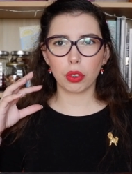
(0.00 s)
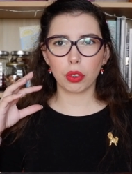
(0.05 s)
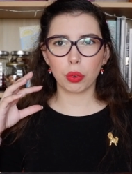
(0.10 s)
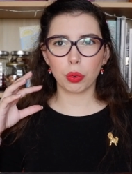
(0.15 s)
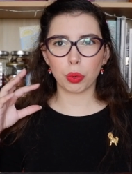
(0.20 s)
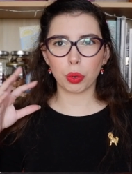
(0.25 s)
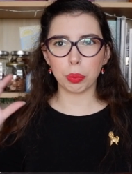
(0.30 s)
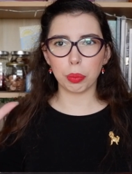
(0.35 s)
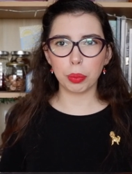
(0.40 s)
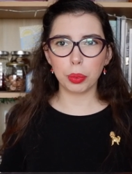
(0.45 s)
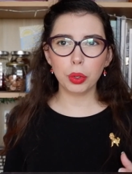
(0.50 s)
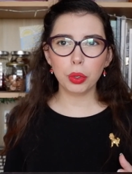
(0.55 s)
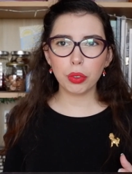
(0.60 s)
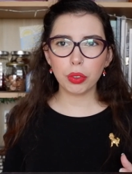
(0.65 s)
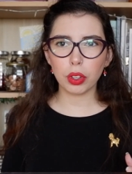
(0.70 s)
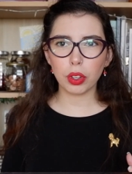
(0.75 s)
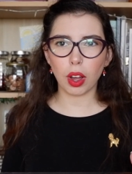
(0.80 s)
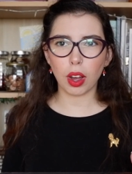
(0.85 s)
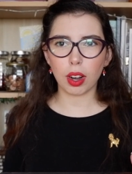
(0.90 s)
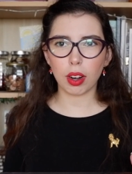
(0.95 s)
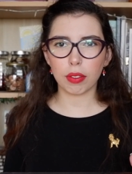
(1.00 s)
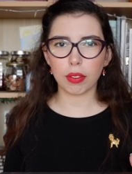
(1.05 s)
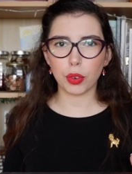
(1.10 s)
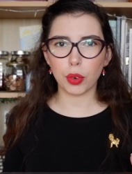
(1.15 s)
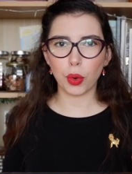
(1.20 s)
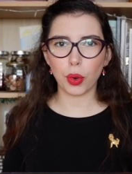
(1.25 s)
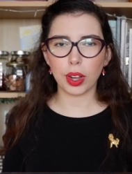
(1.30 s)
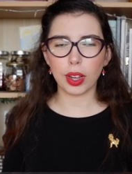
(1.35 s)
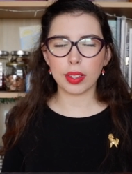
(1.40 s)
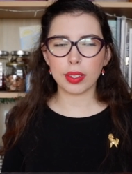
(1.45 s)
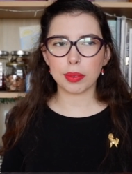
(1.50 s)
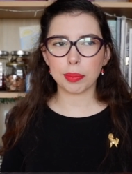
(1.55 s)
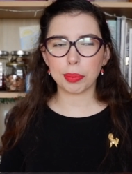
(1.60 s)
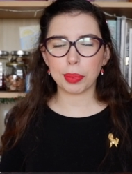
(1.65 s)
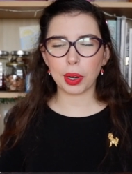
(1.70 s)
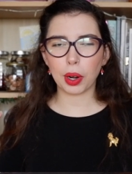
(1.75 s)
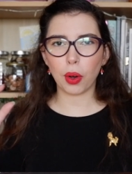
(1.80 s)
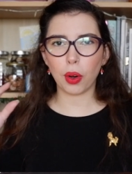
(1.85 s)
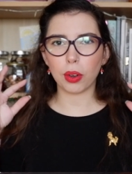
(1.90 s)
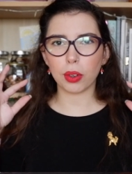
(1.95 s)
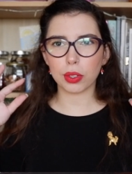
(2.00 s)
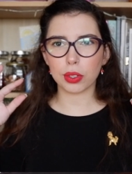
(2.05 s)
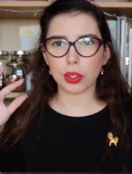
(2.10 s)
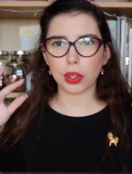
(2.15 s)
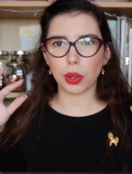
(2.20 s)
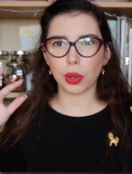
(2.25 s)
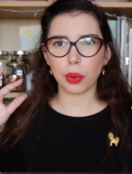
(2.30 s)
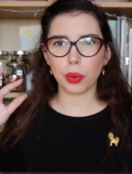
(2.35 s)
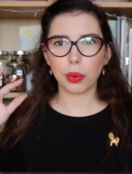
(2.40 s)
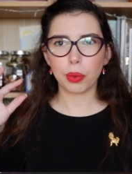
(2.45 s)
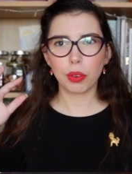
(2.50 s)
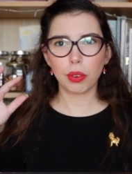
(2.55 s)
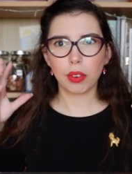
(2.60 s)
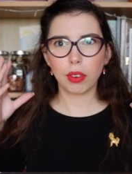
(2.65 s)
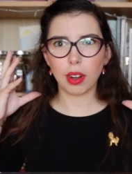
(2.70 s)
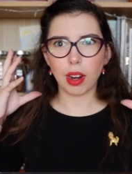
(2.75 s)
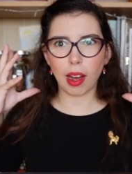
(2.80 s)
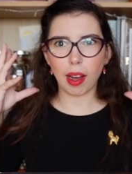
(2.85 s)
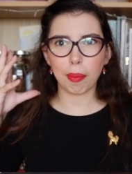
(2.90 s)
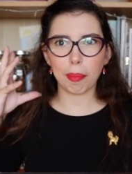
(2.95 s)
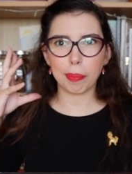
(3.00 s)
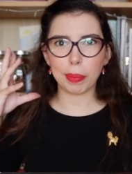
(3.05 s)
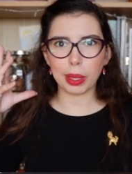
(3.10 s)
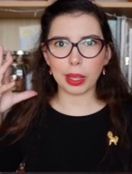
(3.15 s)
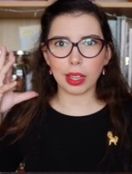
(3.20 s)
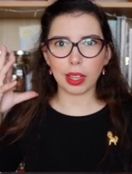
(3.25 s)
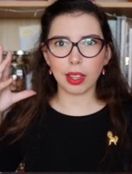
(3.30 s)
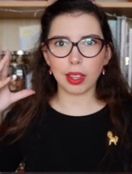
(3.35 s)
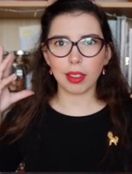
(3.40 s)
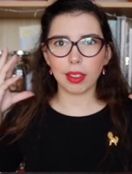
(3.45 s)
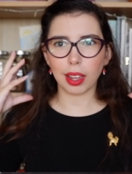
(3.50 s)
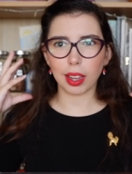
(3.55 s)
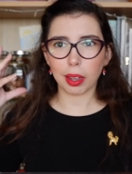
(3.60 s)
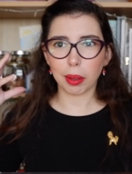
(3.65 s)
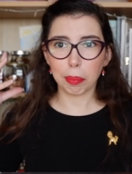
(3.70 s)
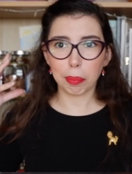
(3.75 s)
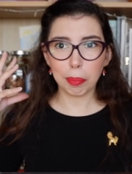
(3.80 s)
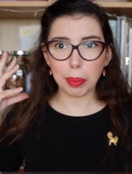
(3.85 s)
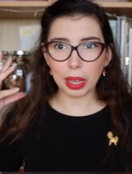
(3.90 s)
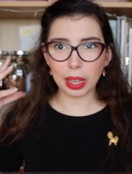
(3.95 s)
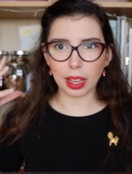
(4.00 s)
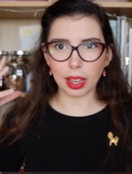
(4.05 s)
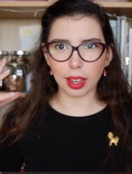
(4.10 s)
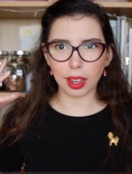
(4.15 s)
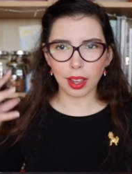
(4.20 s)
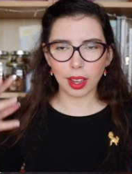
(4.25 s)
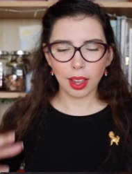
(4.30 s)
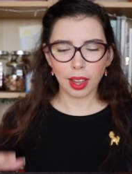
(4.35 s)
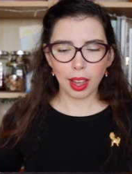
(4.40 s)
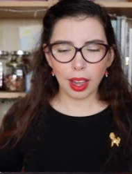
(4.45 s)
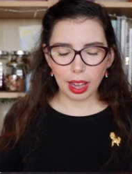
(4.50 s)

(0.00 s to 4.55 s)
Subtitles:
remove a lot of noise but also not be big.